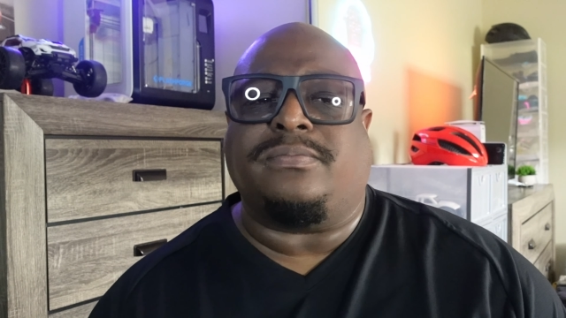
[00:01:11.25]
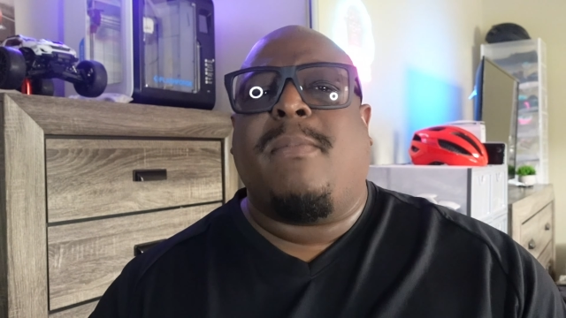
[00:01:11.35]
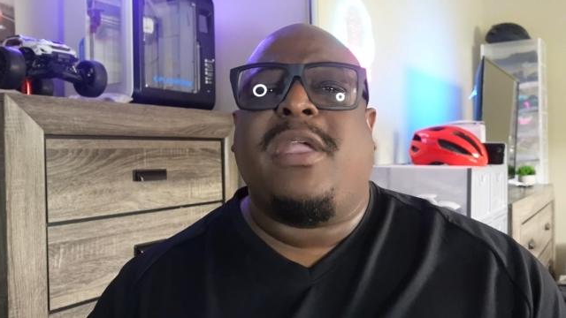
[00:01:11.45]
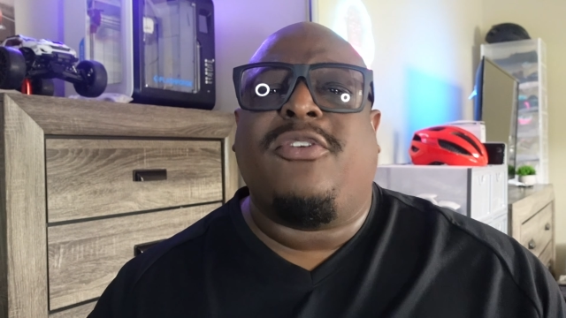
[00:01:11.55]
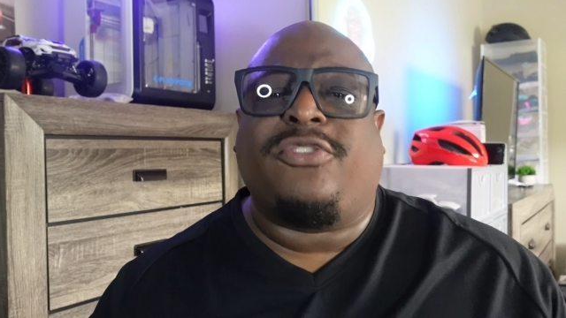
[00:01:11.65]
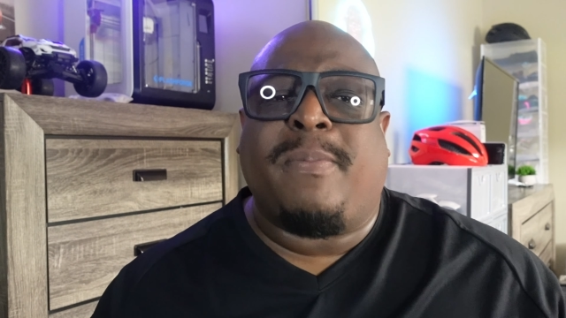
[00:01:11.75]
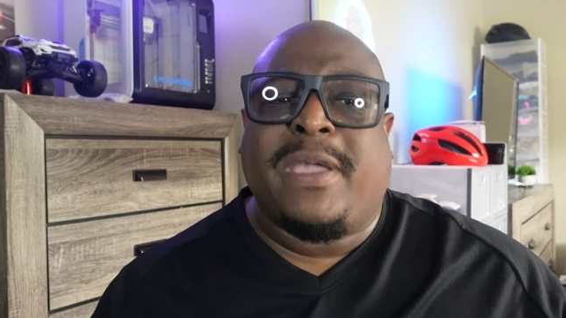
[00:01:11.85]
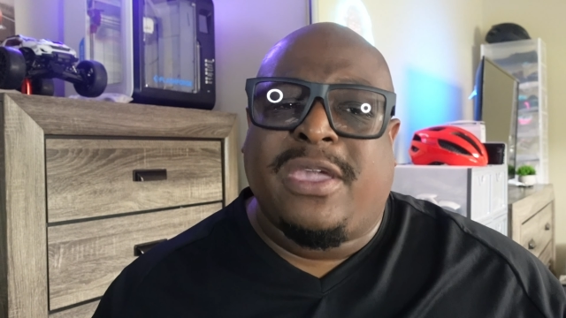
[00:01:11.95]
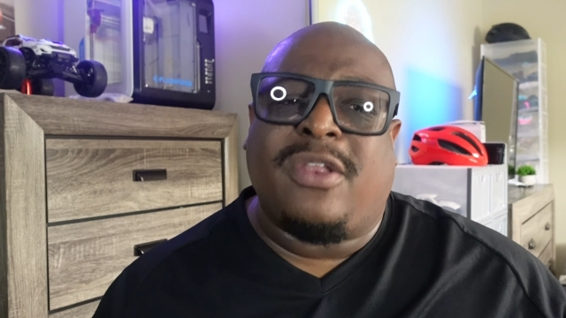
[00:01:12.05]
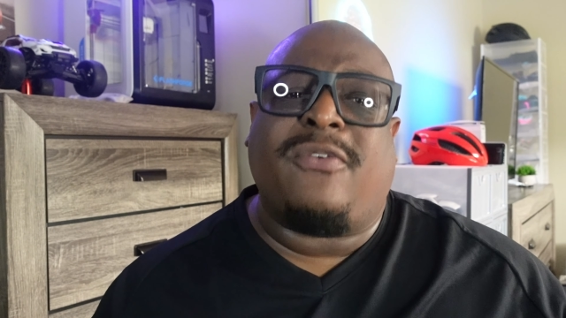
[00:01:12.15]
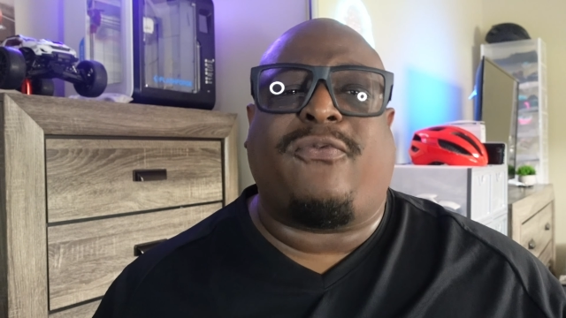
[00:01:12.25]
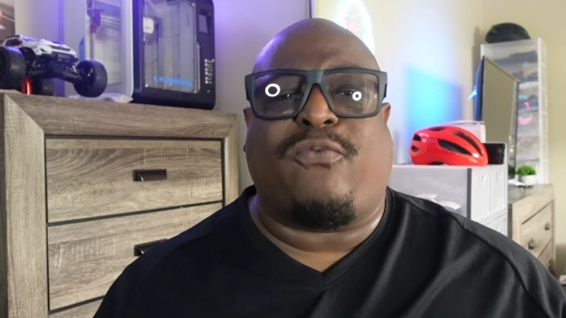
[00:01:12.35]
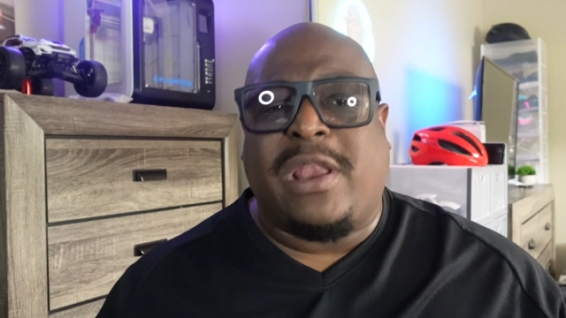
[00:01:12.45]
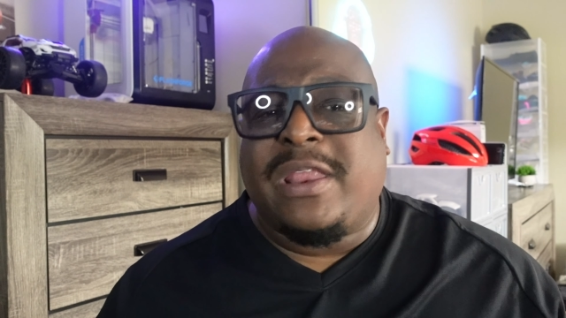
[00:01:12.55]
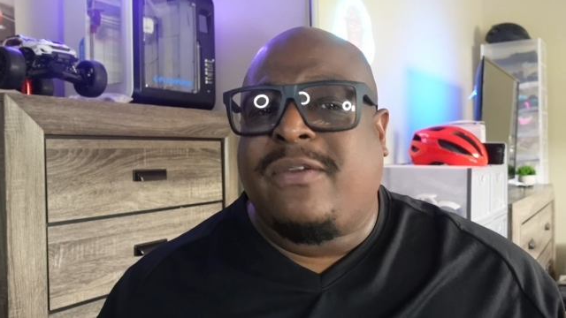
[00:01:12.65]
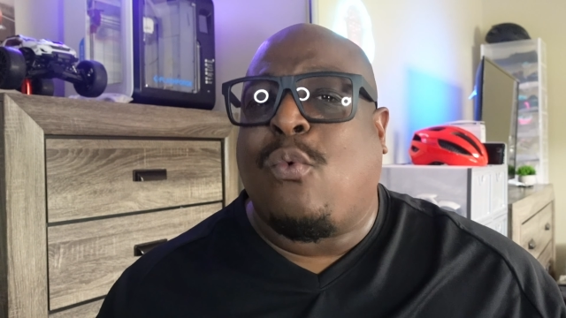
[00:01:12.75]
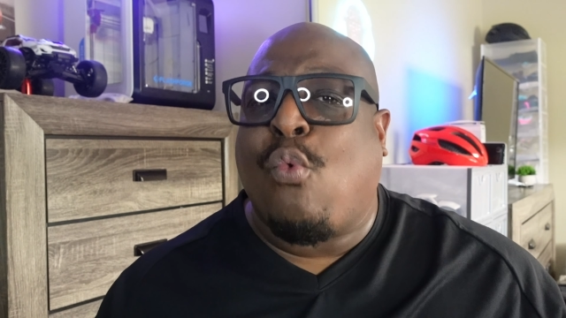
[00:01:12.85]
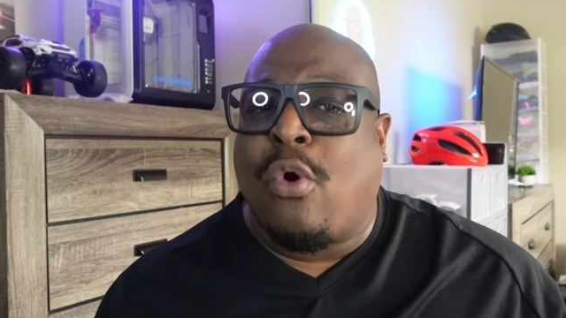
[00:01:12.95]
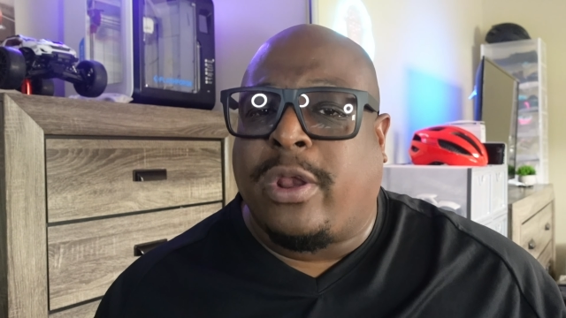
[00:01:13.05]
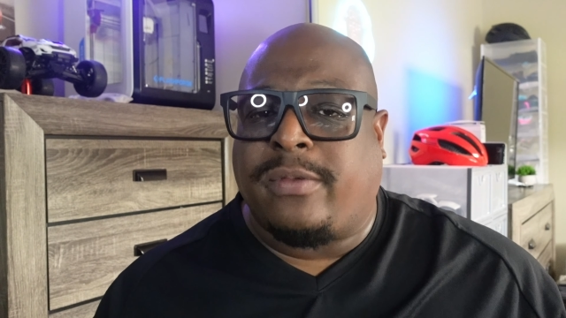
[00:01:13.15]
But here's a beginner-friendly
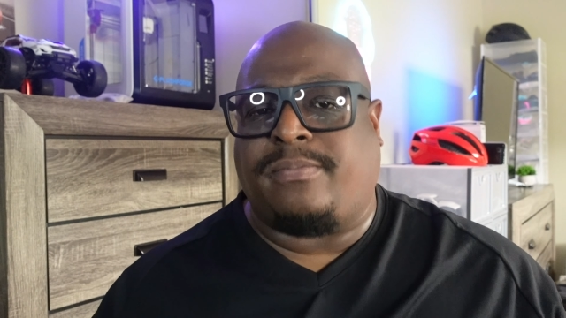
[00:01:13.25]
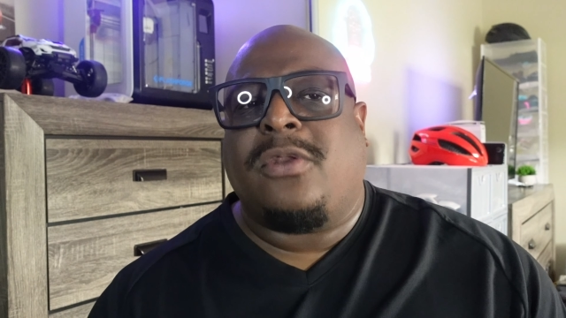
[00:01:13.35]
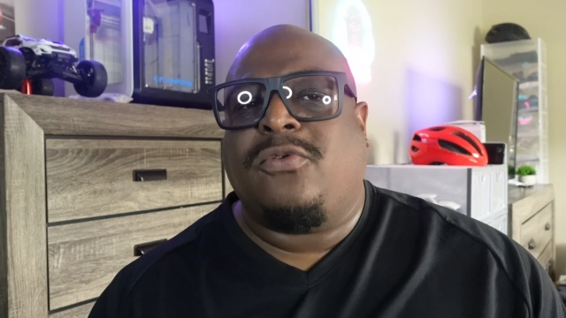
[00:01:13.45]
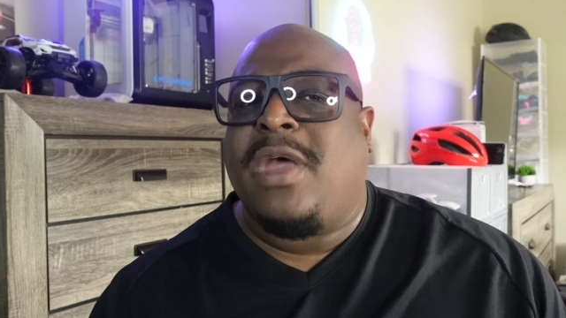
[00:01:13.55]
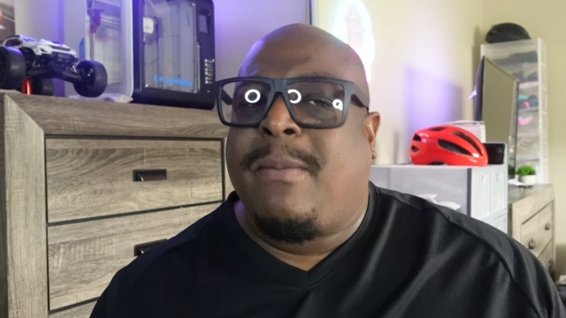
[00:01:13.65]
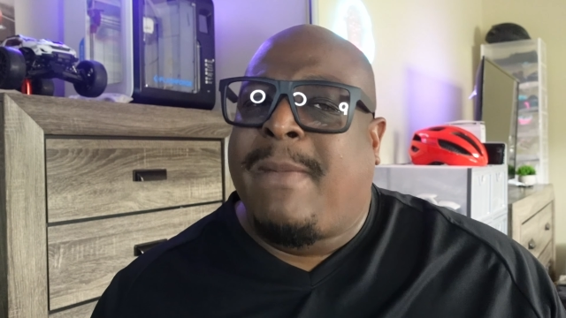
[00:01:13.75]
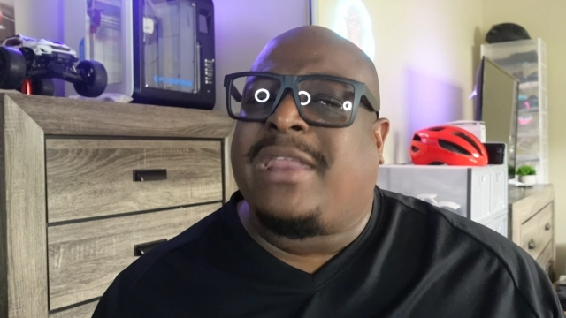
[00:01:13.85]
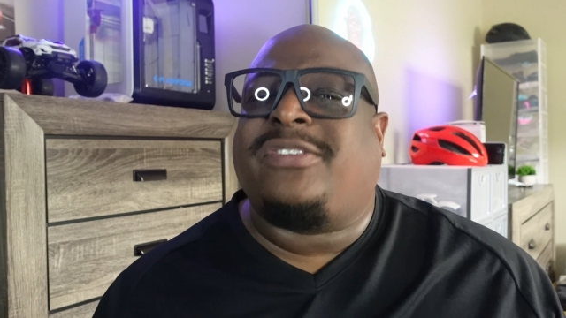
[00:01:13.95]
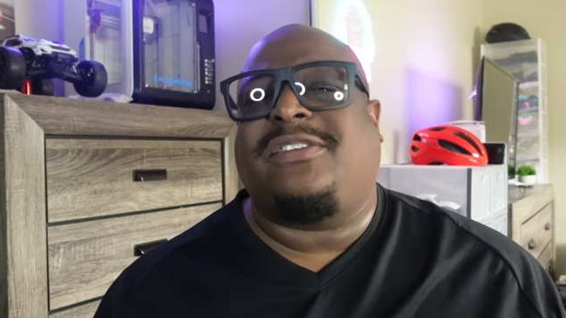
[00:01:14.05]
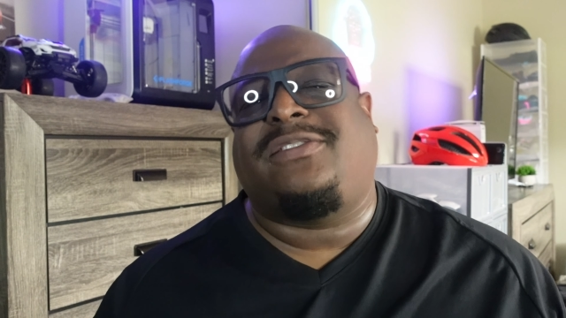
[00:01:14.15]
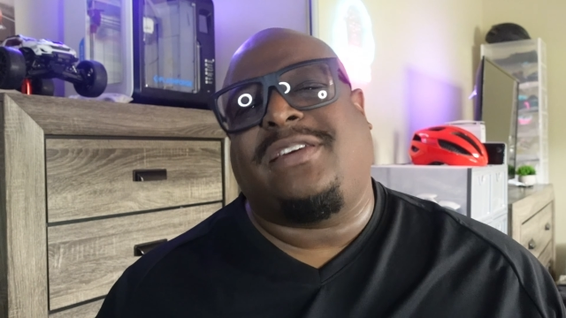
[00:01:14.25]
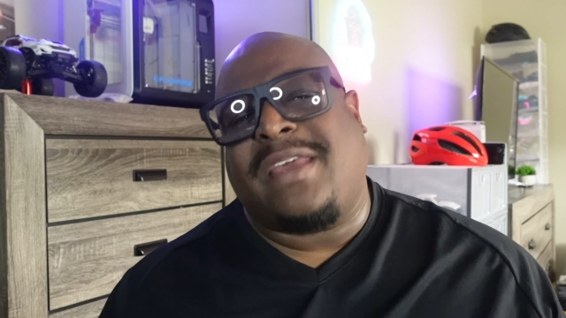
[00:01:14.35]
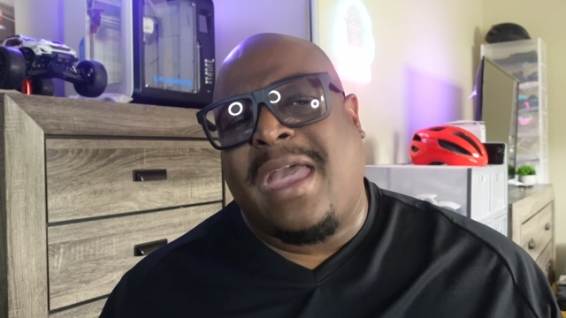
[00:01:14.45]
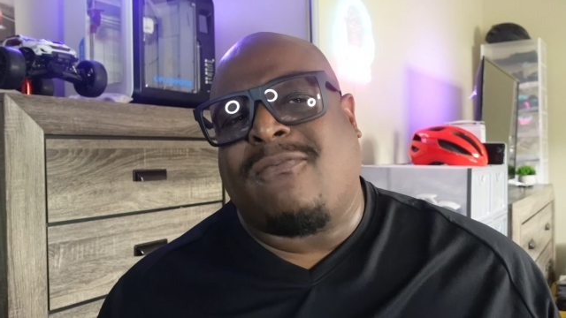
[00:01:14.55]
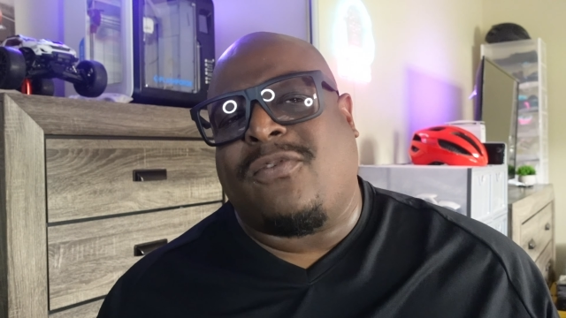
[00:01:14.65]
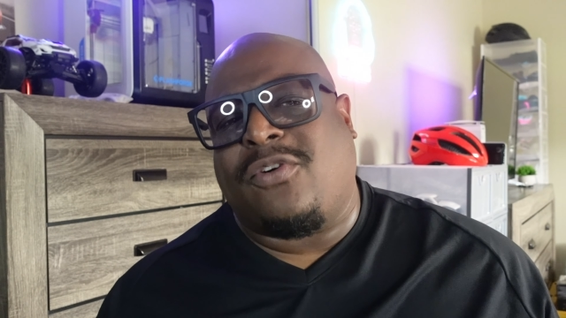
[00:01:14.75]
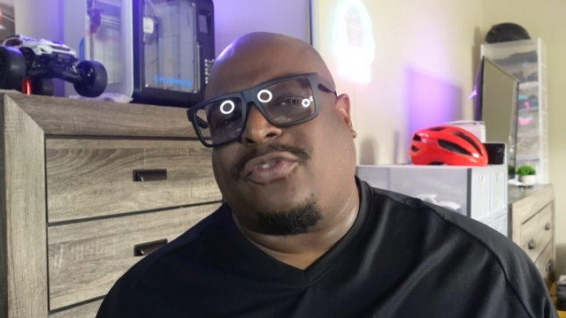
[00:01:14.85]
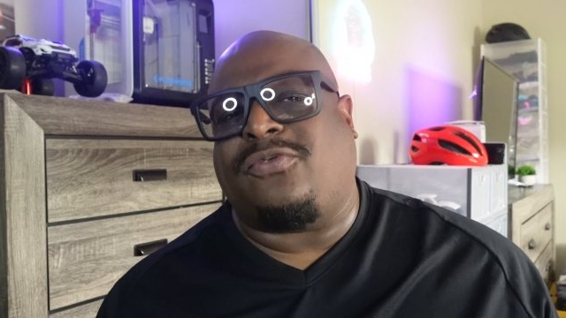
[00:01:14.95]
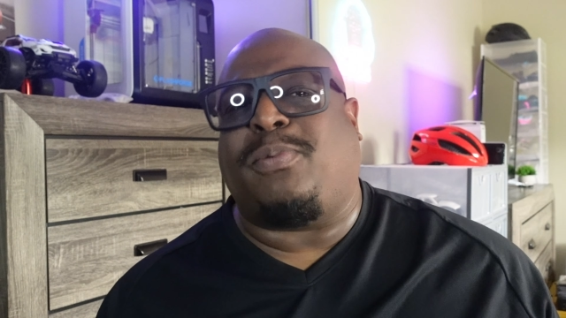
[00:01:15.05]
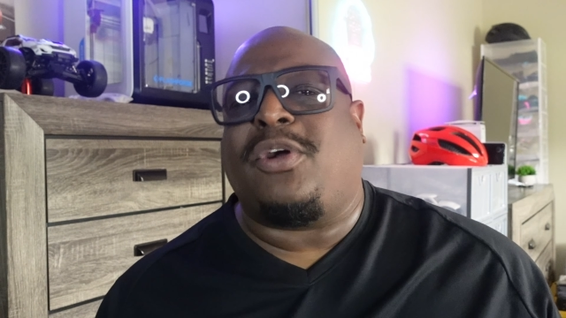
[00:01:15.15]
warning. Do not buy the 16:9
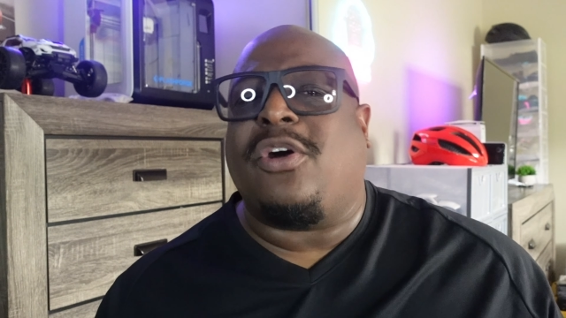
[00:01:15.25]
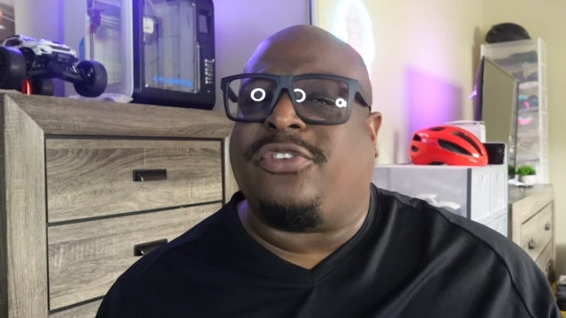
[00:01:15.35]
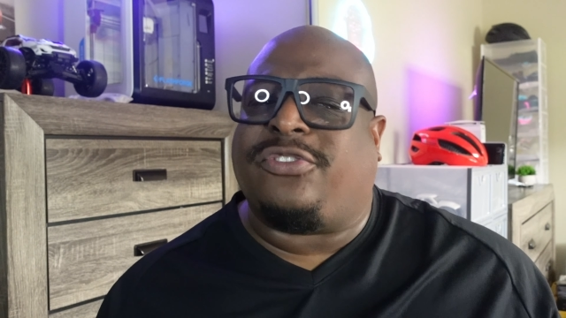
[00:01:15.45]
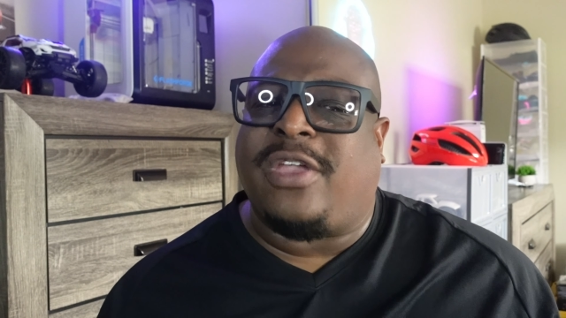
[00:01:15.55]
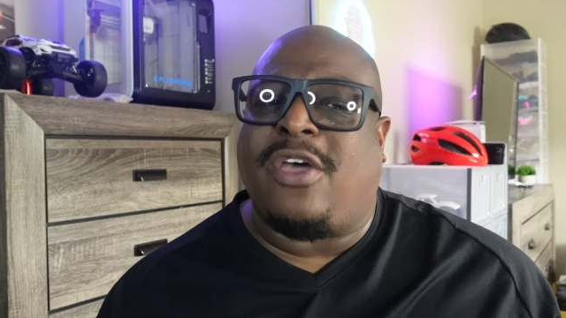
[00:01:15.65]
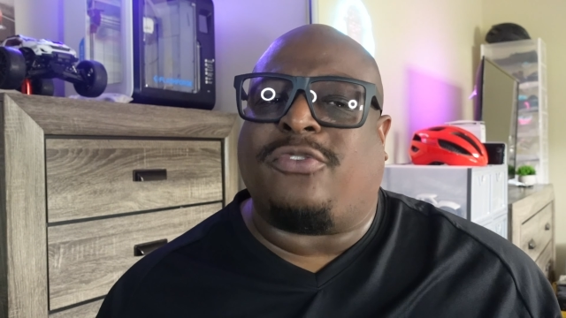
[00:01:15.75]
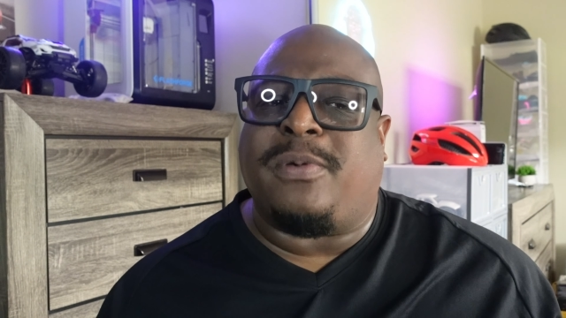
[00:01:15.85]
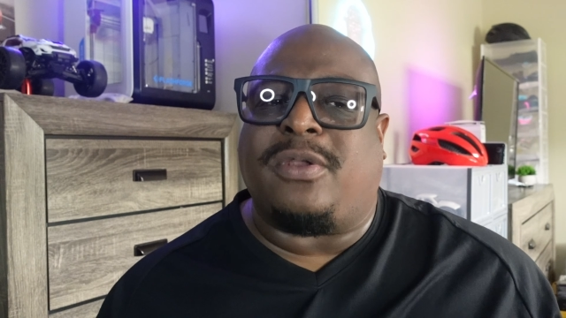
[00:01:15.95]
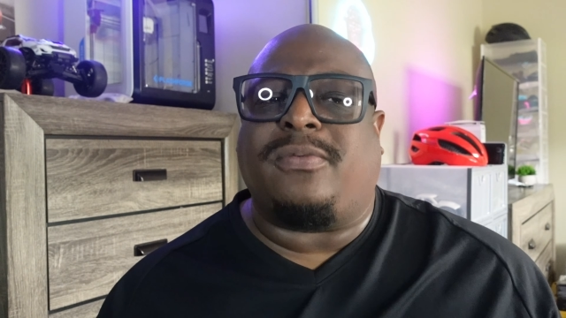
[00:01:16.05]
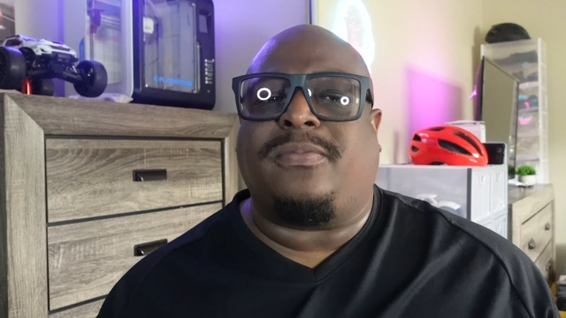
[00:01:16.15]
version because it sounds better.